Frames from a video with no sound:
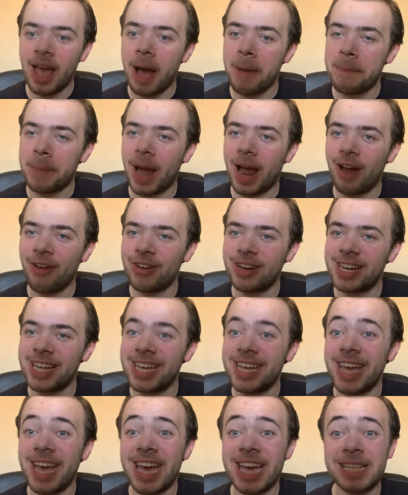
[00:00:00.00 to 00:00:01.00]

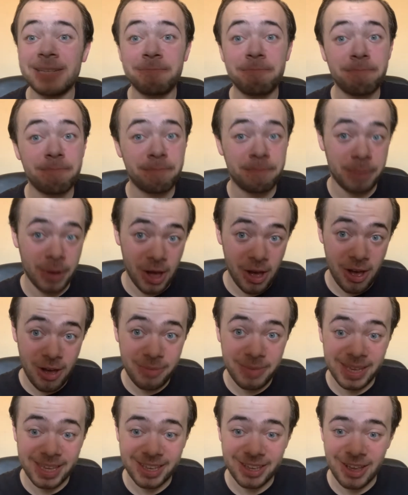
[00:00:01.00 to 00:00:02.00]
apparently is
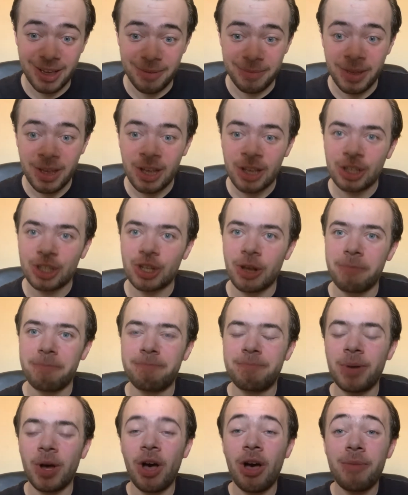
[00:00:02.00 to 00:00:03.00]
Birmingham. So
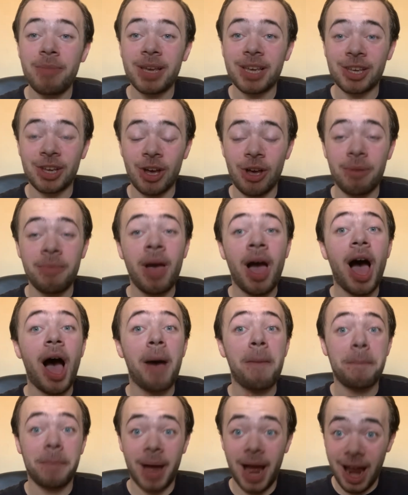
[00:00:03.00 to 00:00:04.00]
Birmingham
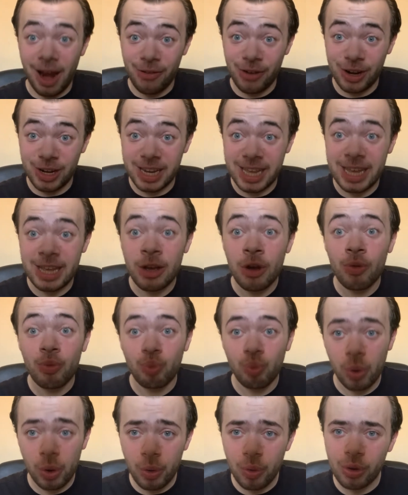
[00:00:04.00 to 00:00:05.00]
apparently
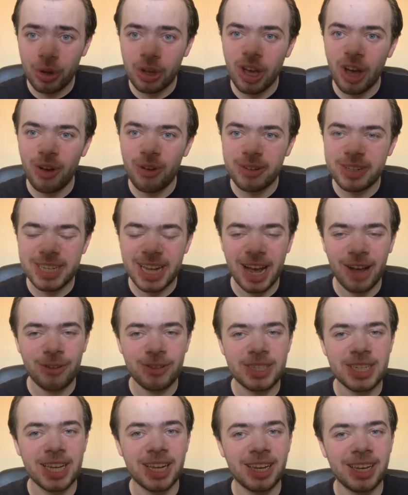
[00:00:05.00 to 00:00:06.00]
will go
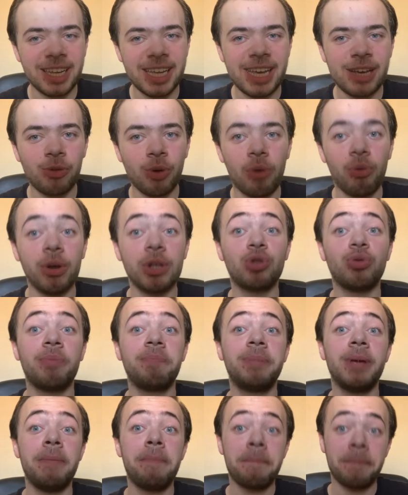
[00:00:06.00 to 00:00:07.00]
down to League One, which will
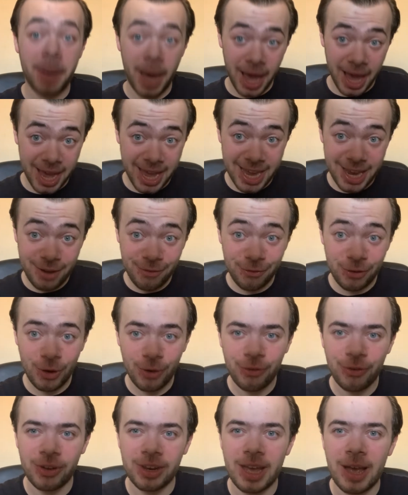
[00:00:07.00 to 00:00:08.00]
be
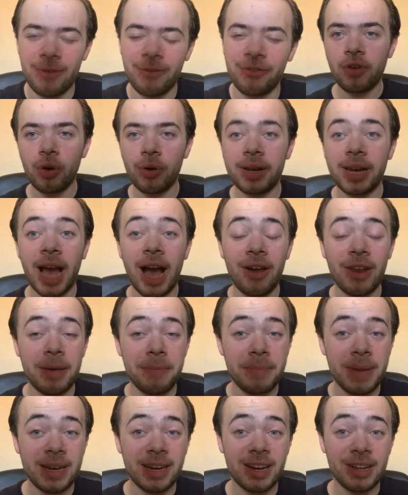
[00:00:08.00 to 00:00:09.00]
painful for them, following how their
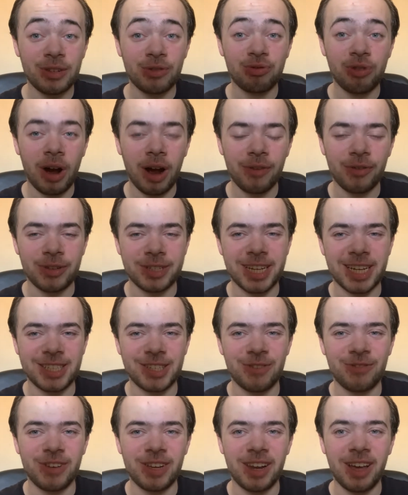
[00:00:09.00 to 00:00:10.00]
Midlands rivals
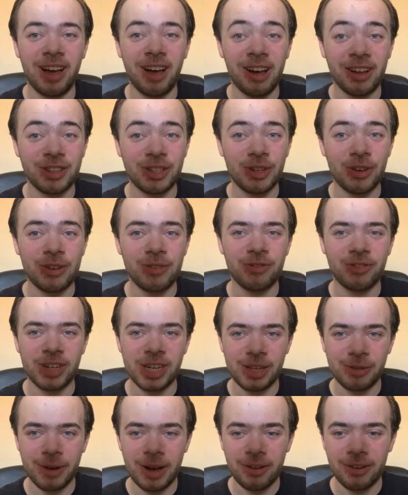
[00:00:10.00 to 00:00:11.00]
Aston Villa are doing
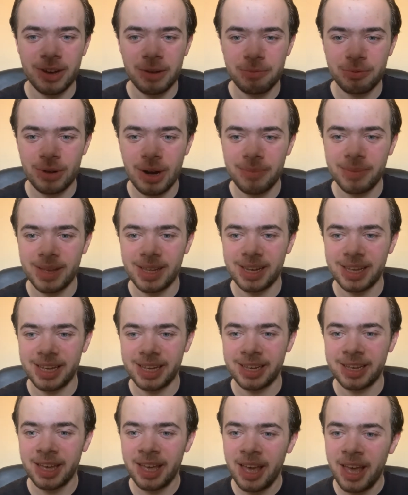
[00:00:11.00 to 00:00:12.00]
really well in the Premier
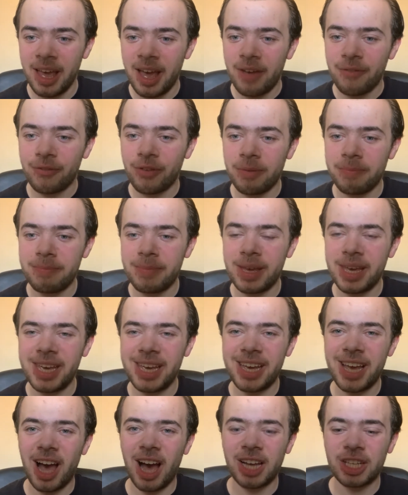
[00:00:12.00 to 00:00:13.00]
League. For
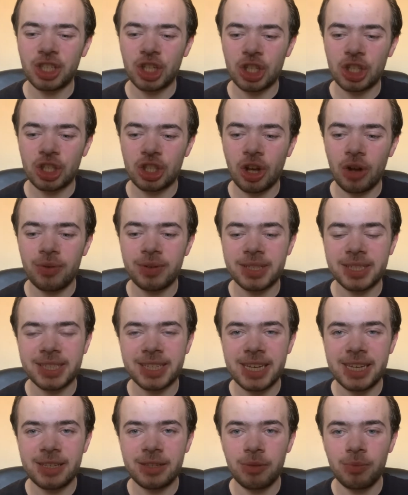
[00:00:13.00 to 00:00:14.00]
me, I just don't
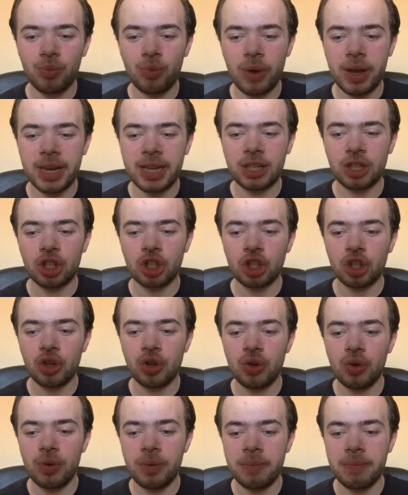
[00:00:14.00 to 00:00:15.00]
see them winning
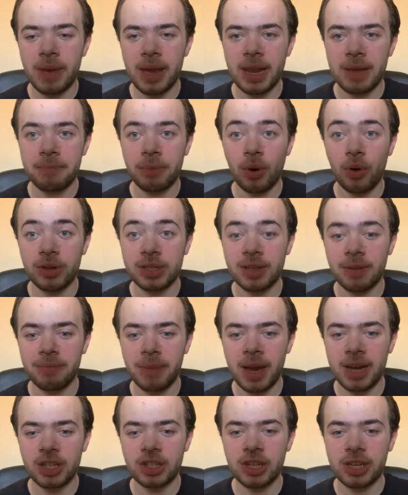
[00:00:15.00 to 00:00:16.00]
too many points. I
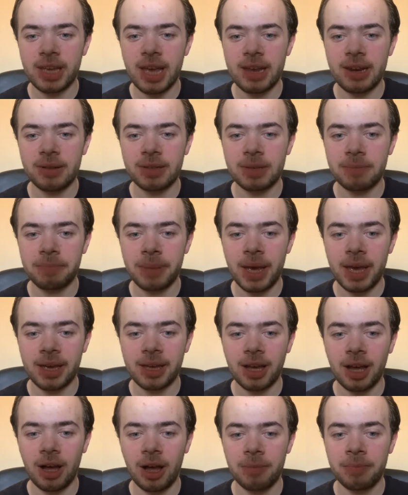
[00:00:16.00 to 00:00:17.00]
managed to get them to
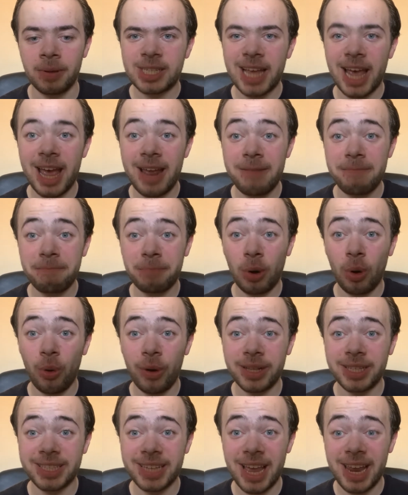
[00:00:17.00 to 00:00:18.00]
pick up 10
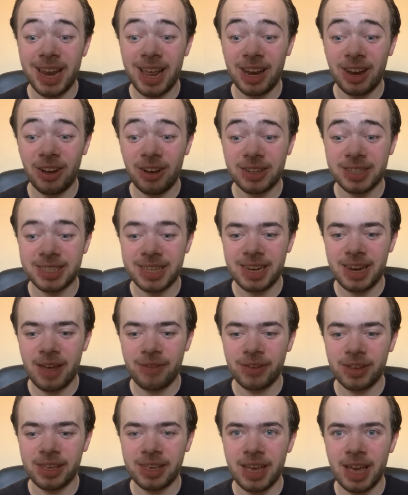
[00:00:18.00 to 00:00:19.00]
points in their last
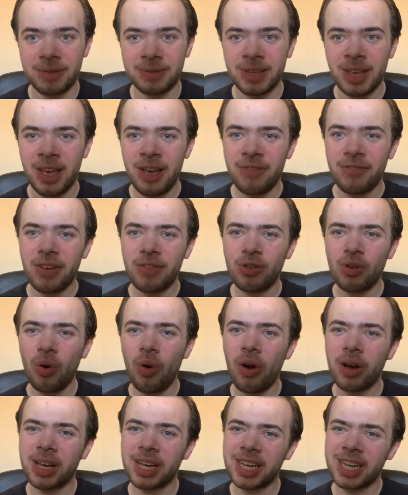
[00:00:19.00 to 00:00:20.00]
11 games. They've
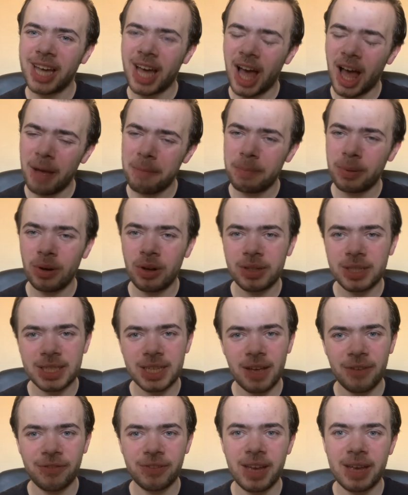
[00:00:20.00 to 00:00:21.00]
got a couple of
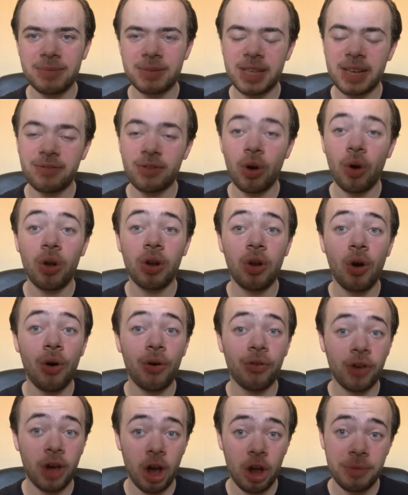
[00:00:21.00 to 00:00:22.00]
tough games. They've got a lot
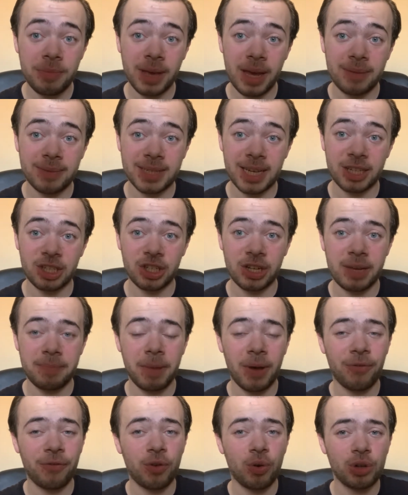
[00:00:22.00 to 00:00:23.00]
of home games actually,
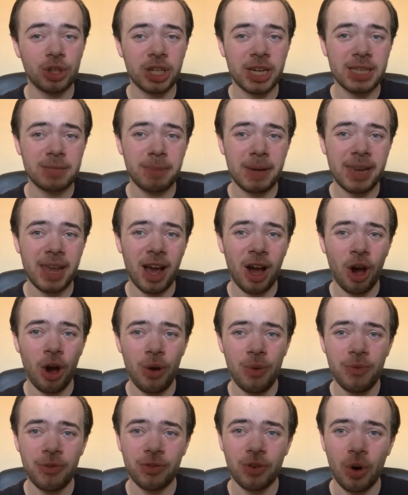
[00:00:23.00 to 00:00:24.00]
but unfortunately it's been their
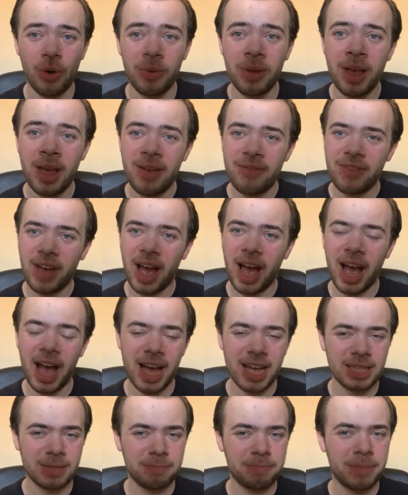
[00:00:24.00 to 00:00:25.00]
home form that
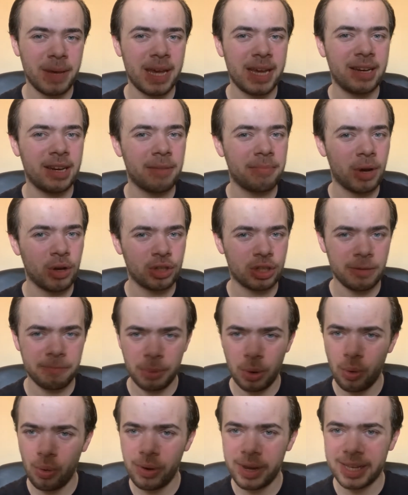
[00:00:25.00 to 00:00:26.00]
has been the most
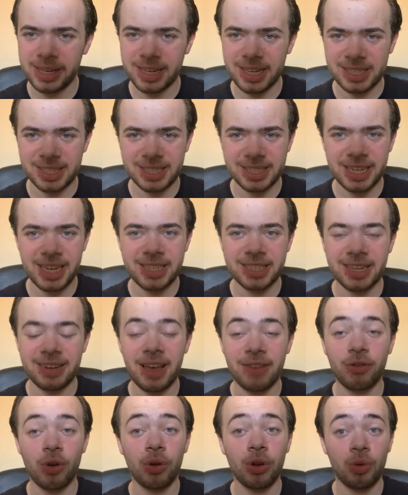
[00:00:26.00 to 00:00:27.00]
appalling this season.
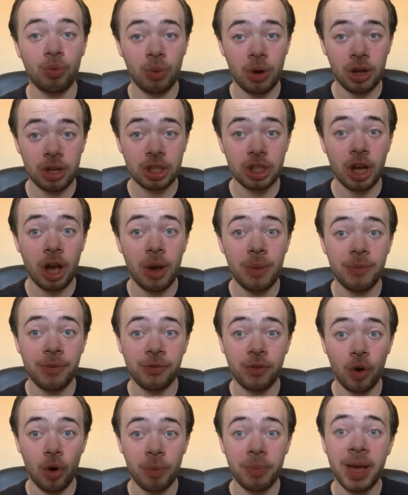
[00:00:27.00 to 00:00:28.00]
They've got the worst home
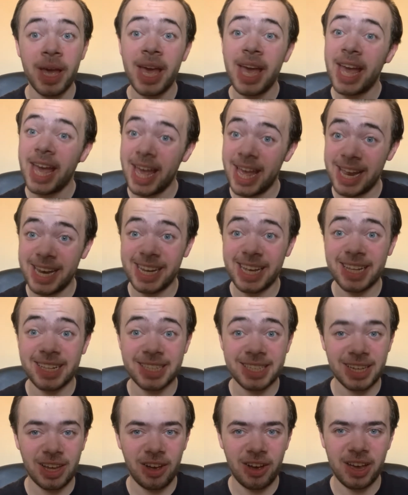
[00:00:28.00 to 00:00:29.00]
form in the
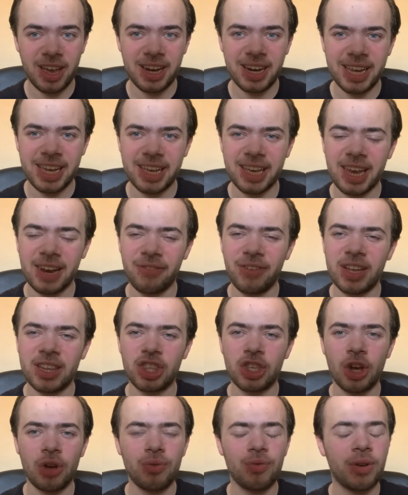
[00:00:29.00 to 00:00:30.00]
entire league, and if they
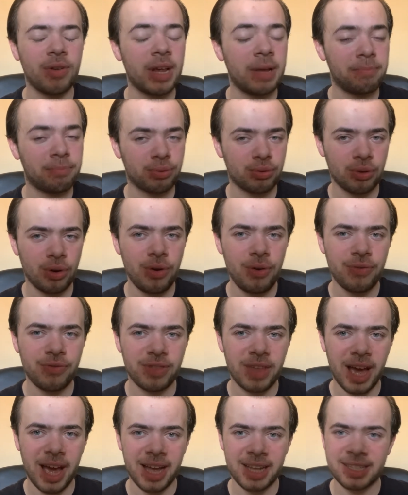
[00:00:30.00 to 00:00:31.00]
don't
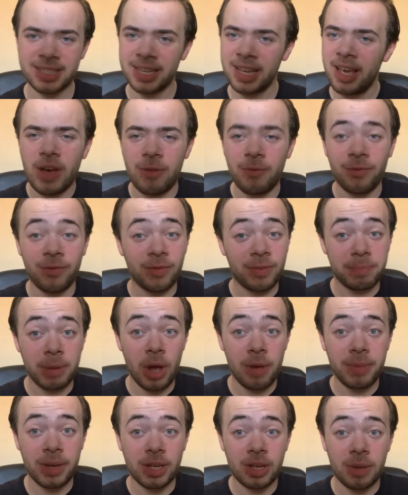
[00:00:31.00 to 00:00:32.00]
improve that, then
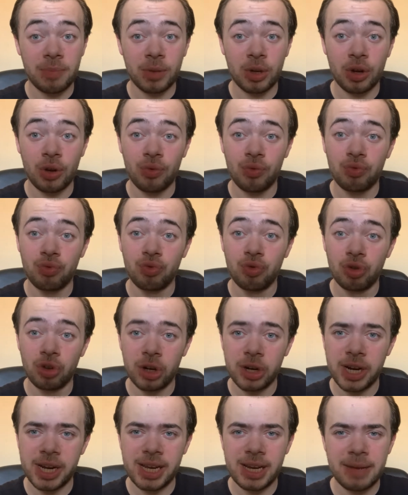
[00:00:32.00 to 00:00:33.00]
Birmingham could
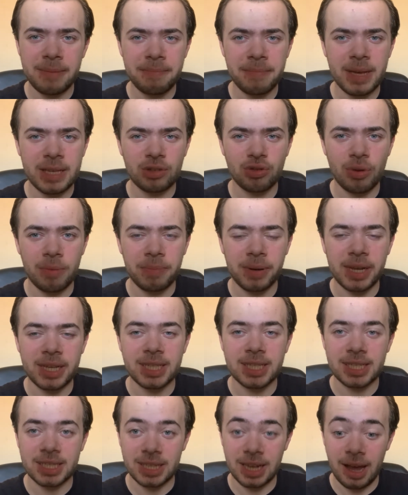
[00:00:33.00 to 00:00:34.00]
really miserably
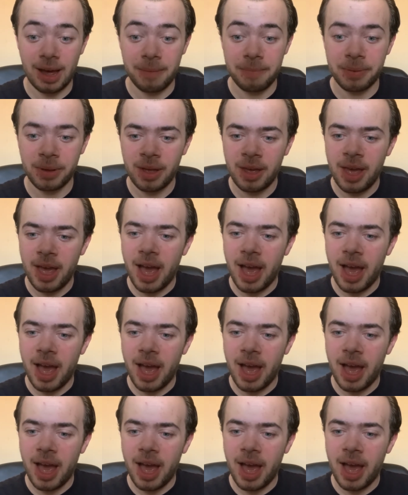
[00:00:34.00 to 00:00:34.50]
slump.